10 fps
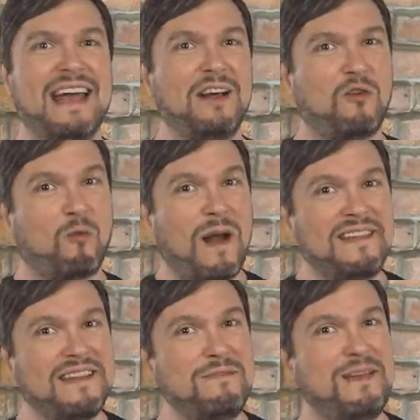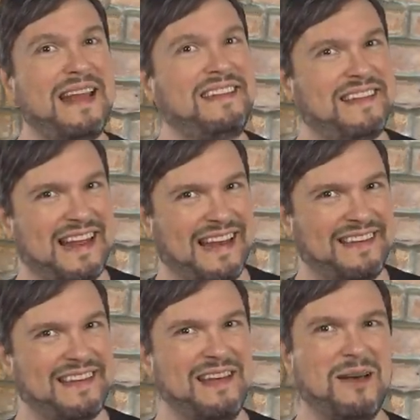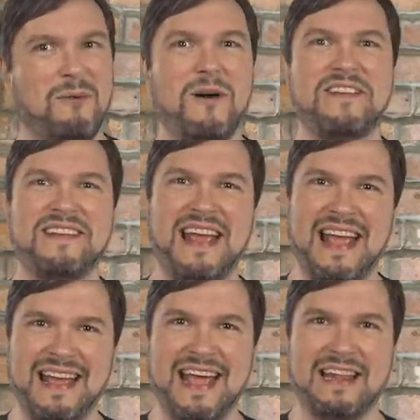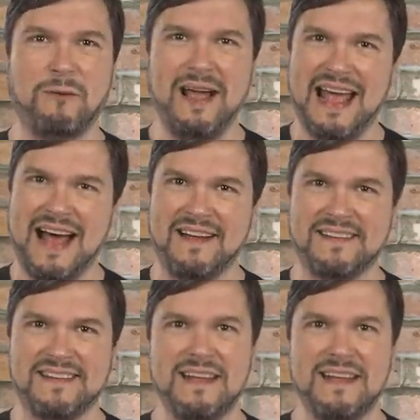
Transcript: an aggressive incident while staying at the White House.